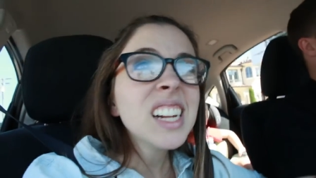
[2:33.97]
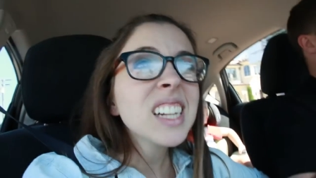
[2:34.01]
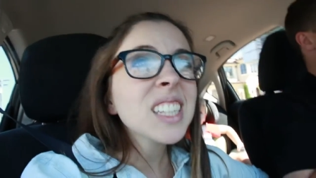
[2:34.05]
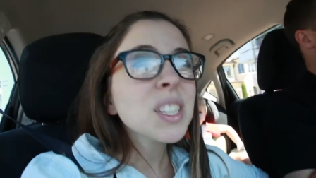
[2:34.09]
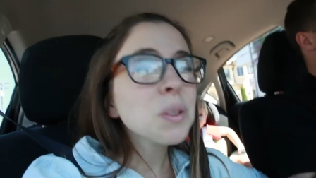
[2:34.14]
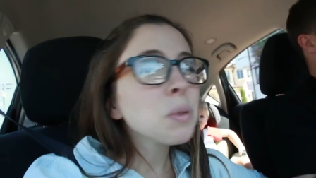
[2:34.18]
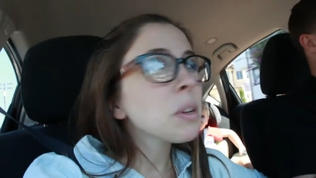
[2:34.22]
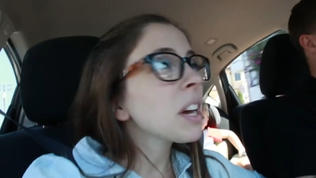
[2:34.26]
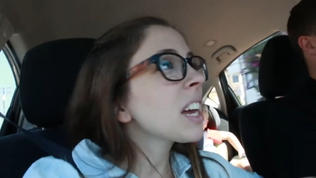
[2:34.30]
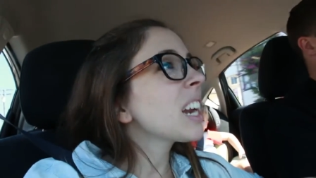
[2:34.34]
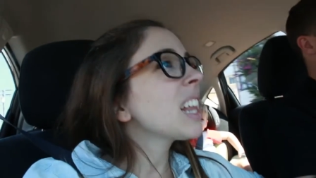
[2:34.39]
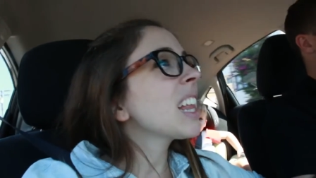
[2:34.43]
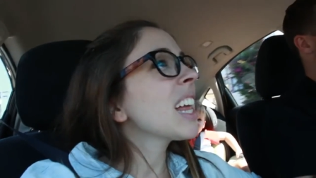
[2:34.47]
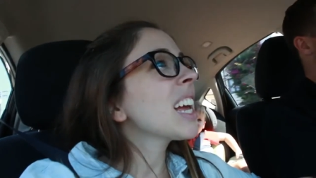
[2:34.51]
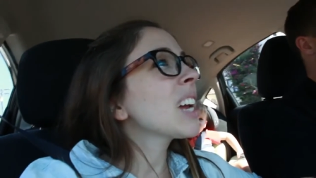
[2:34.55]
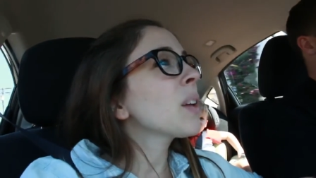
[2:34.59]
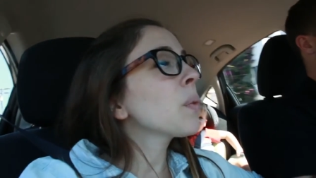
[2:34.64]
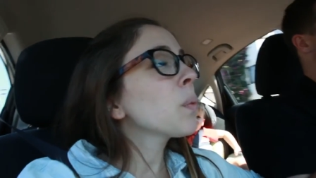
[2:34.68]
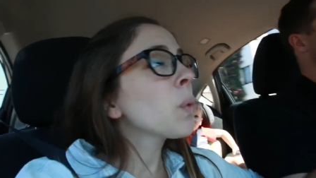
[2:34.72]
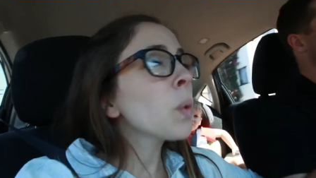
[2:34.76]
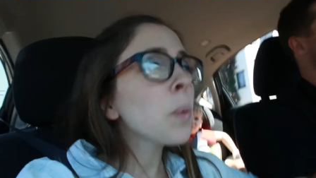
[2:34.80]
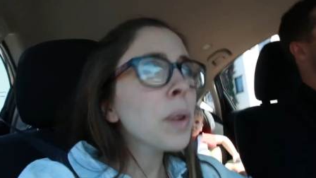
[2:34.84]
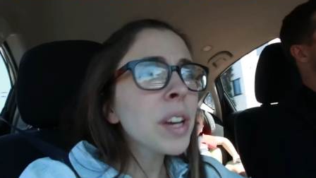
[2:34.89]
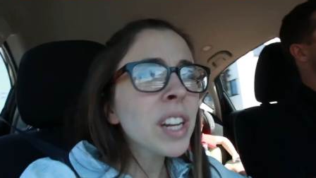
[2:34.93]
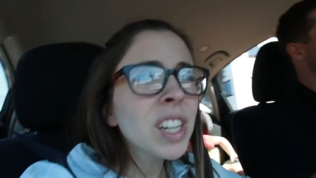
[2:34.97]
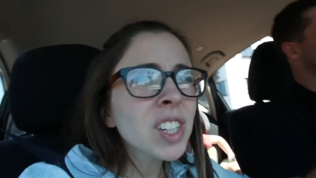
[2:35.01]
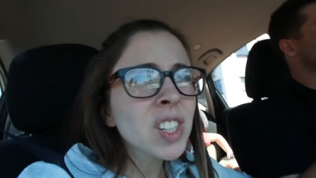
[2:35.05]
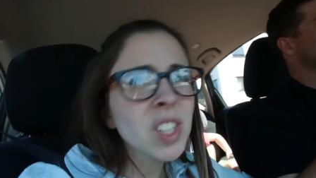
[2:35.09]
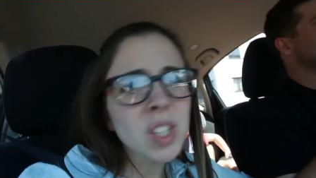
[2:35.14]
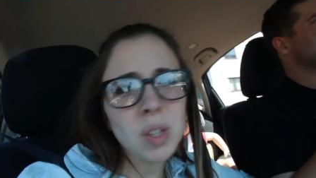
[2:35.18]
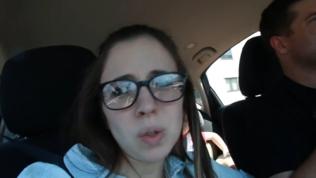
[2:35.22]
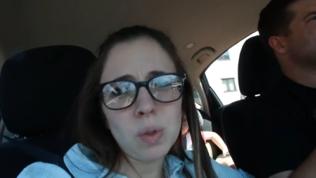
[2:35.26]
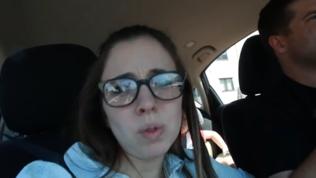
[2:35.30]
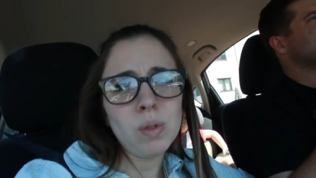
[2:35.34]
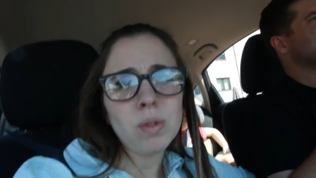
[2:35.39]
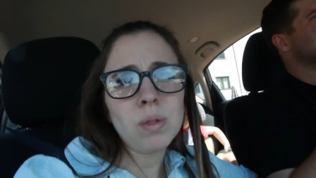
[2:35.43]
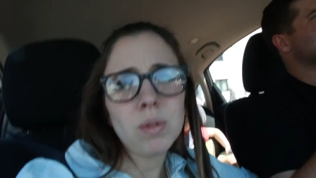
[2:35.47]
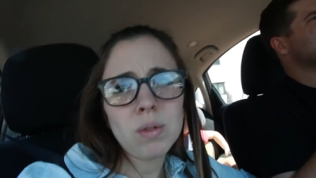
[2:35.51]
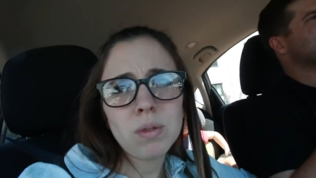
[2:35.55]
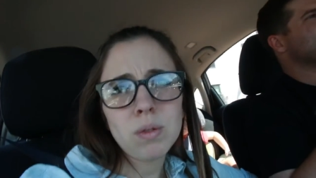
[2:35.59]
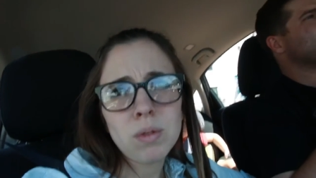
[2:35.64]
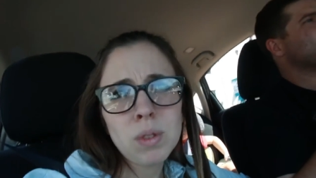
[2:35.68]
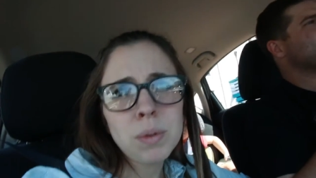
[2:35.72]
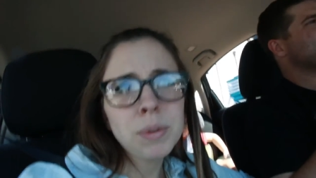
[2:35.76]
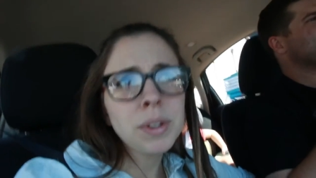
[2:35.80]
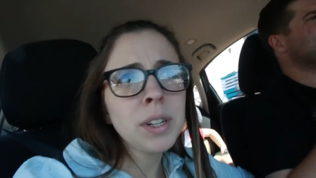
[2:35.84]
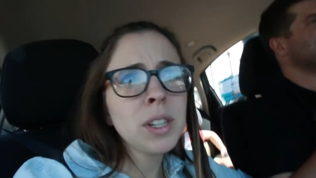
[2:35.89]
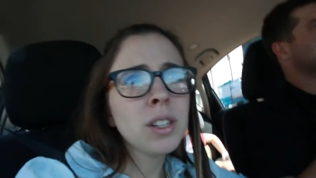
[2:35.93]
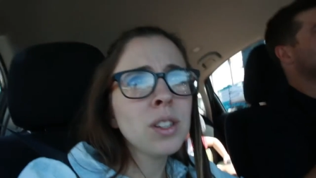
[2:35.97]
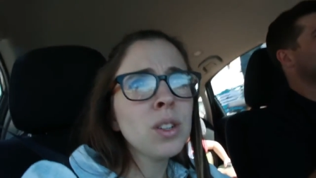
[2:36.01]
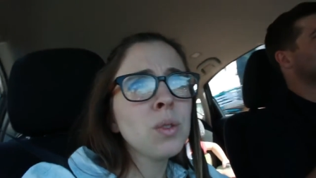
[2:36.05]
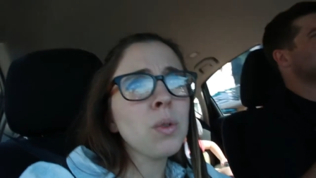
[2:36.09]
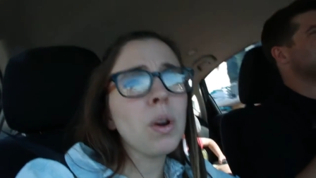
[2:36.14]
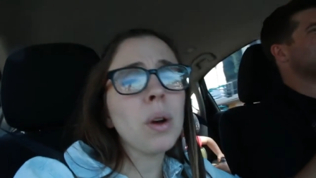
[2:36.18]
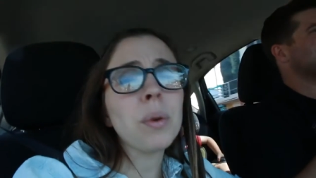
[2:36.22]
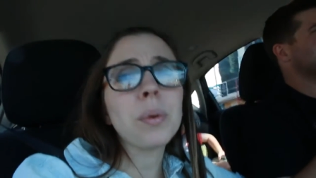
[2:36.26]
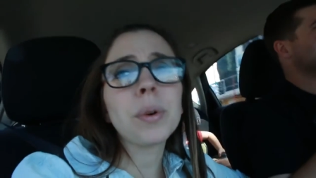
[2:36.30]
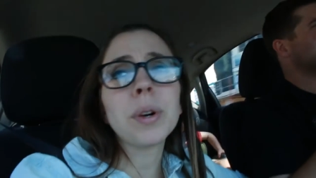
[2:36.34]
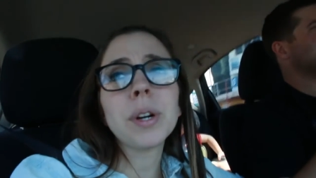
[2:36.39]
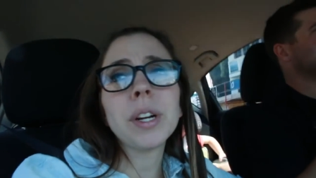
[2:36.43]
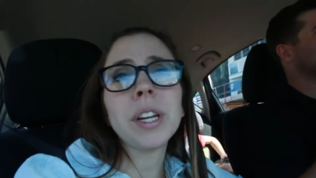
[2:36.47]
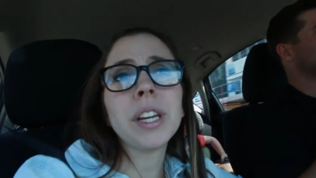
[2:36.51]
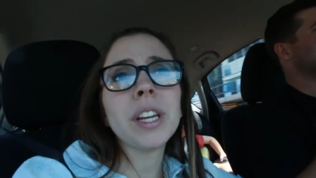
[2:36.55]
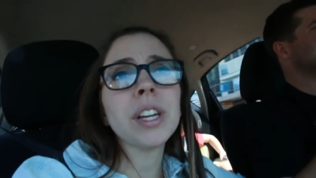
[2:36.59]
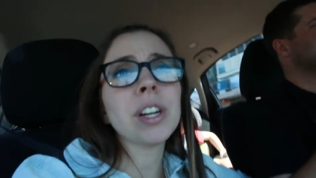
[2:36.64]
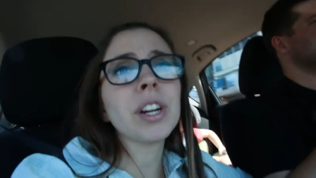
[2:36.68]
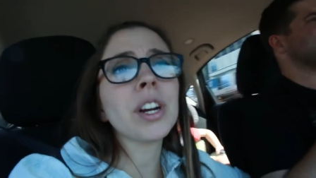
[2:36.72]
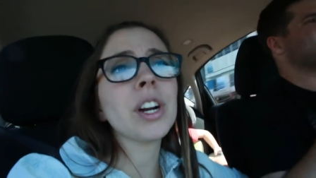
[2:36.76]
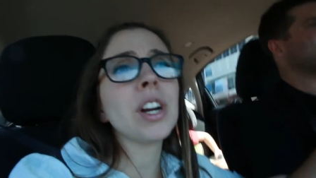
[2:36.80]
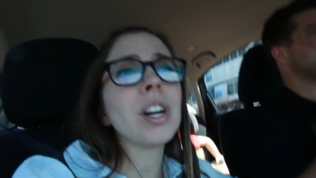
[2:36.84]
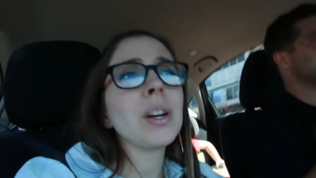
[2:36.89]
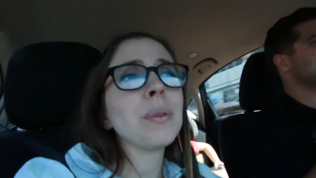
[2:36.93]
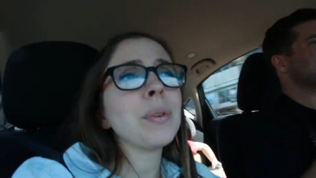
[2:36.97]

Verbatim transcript: So we're kind of like, what are we gonna do? What are we gonna do while we're here?